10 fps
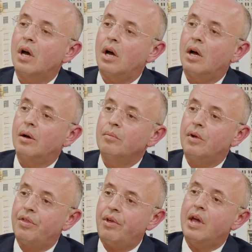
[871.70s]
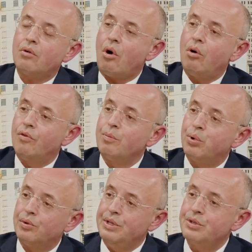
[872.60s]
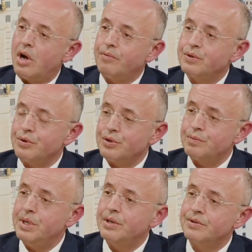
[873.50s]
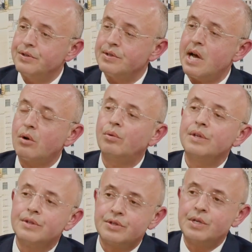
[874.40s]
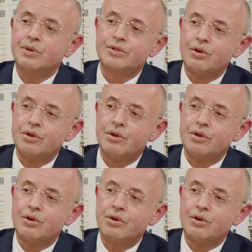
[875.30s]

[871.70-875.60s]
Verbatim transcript: uh, thank all of the police officers because it's not only the Secret